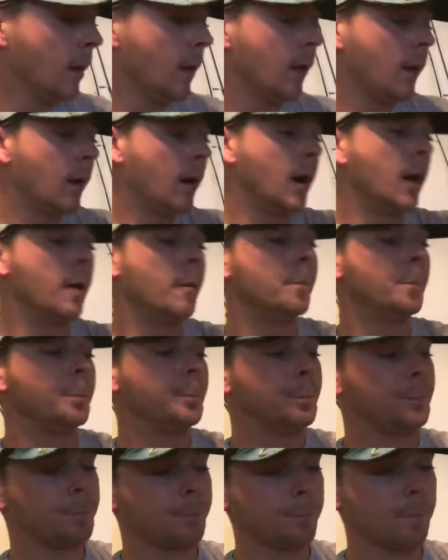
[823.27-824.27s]

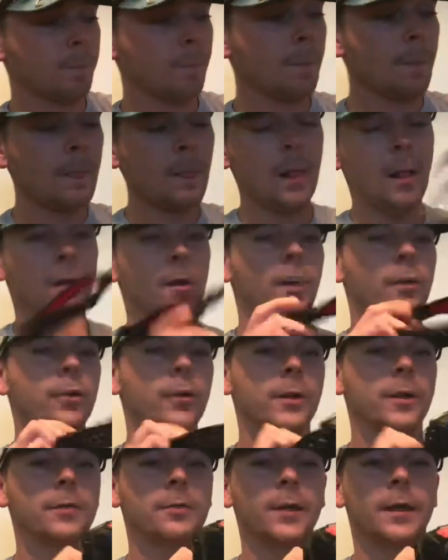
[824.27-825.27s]
Another
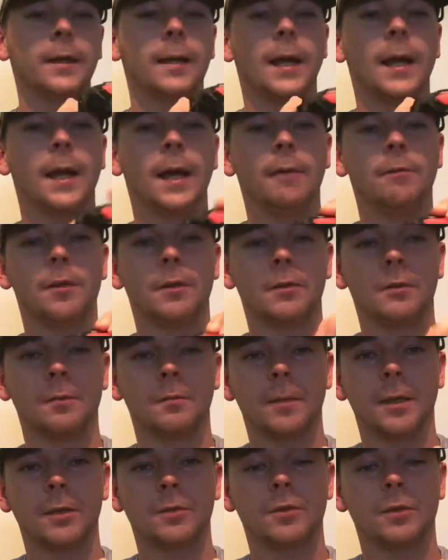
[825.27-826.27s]
good thing to have is
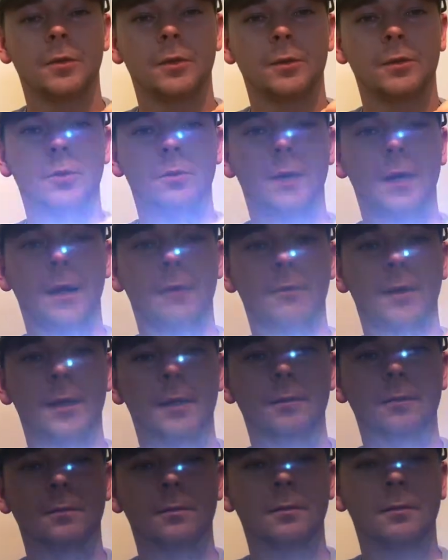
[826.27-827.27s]
make sure that you have a
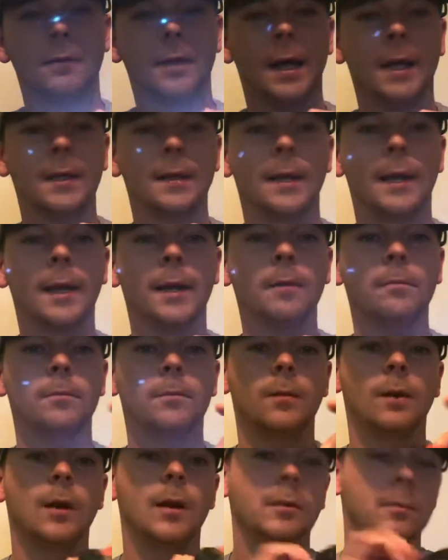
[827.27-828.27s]
headlamp
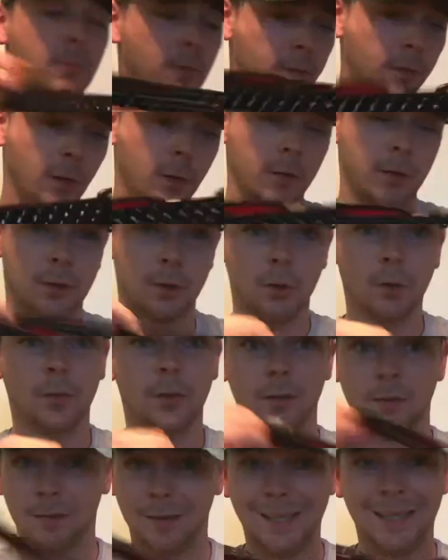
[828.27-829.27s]
so that you
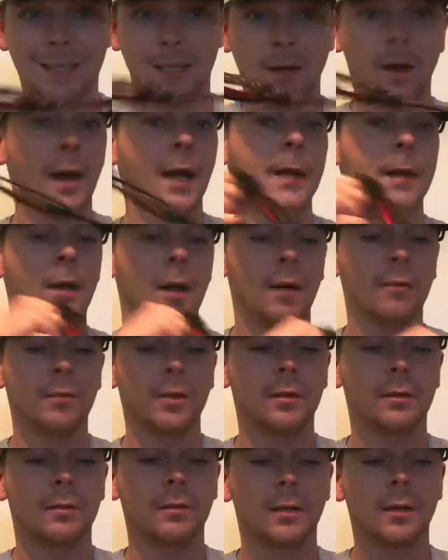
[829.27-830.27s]
can see at night,
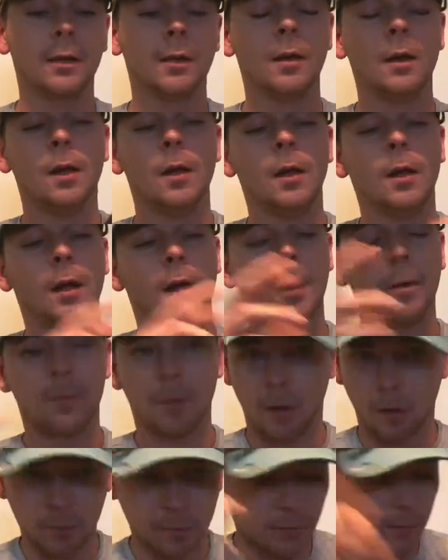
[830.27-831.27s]
obviously.
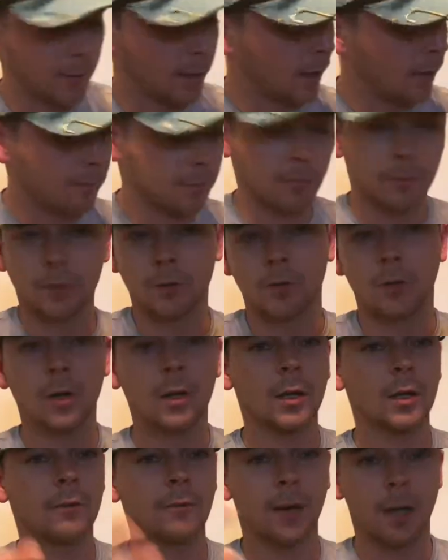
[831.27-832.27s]
It also helps when you're
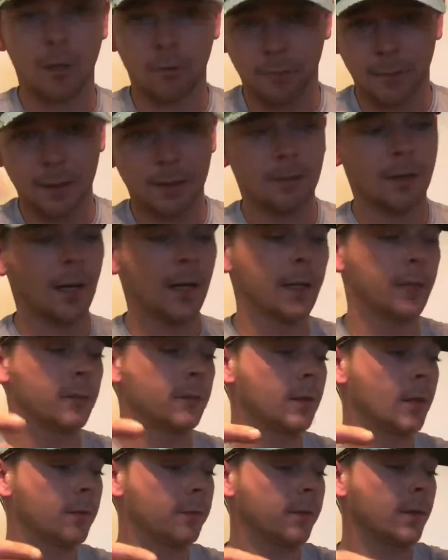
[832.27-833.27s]
looking around, retying
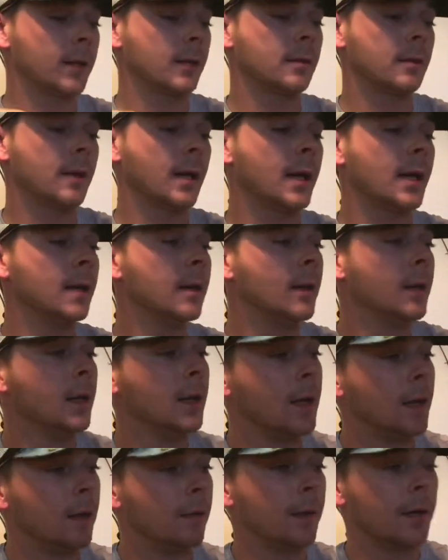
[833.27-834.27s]
stuff like that.
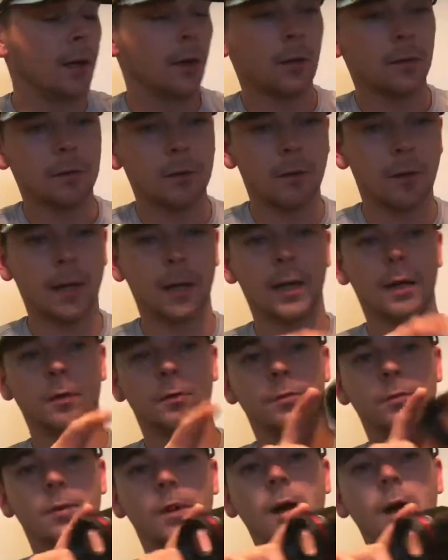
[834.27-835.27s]
And then also
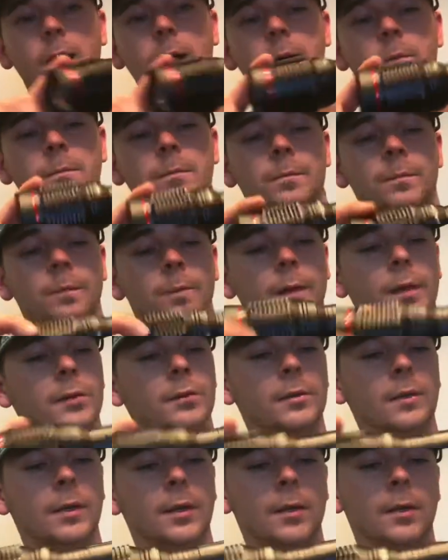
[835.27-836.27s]
have,
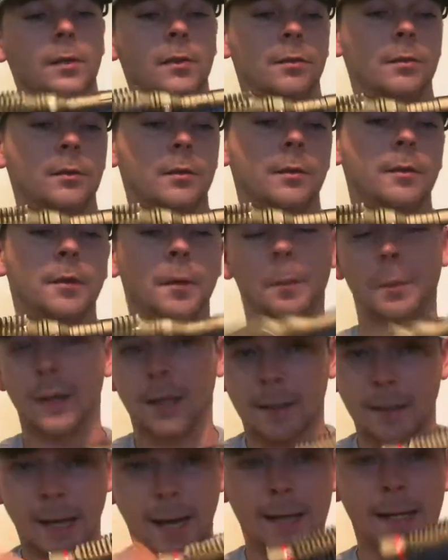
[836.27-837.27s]
this is the
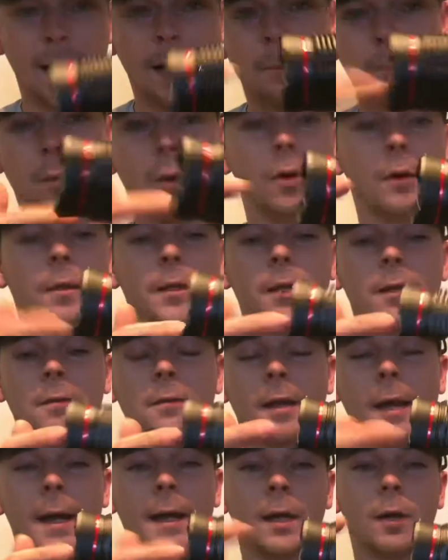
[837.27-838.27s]
Big Daddy. I bought this
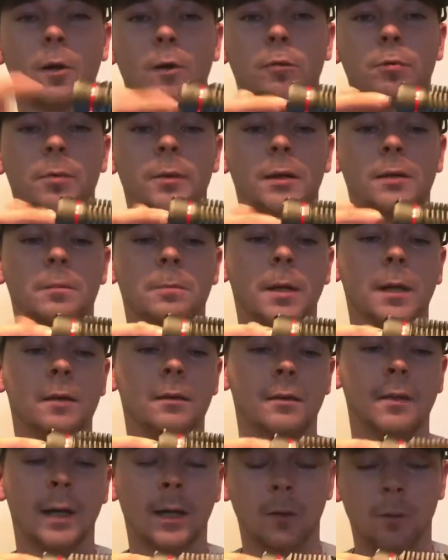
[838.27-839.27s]
at Gulf Breeze Bait
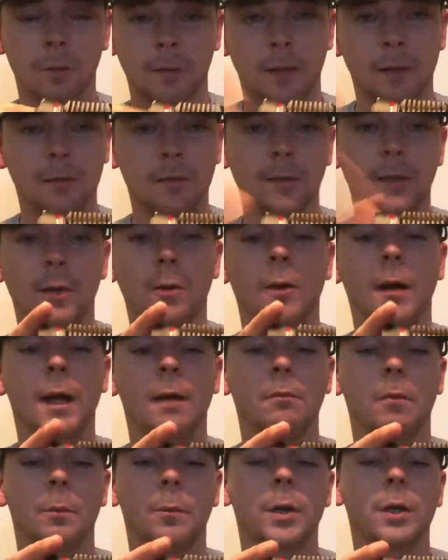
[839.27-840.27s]
and Tackle. They still
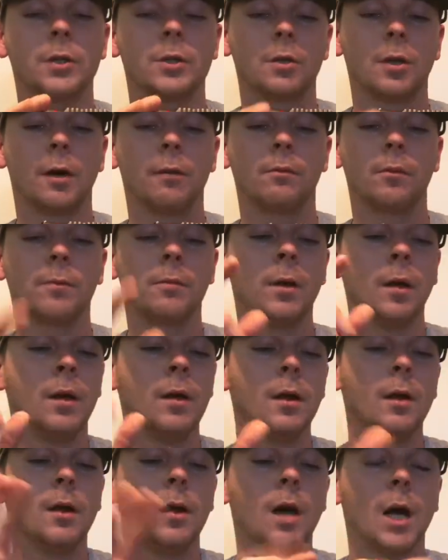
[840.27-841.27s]
have a bunch of them.
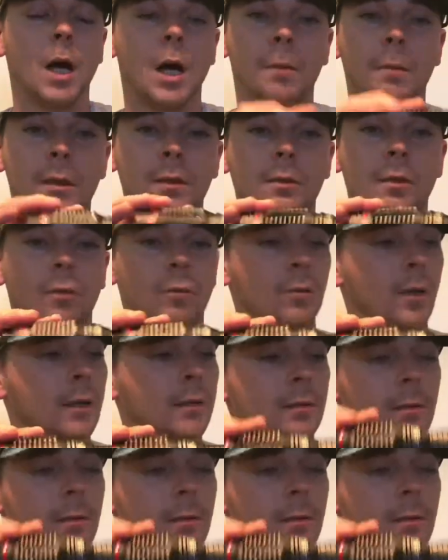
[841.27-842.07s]
It's